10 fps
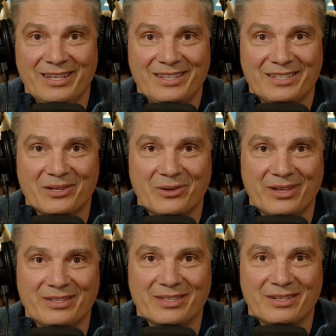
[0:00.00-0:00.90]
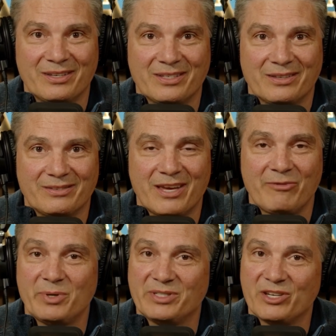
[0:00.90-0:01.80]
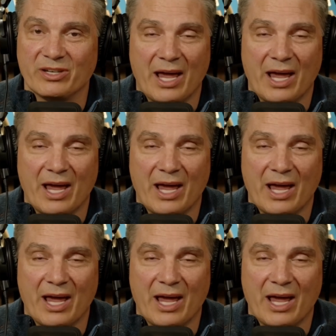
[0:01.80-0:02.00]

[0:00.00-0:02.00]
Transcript: So it's a tough position.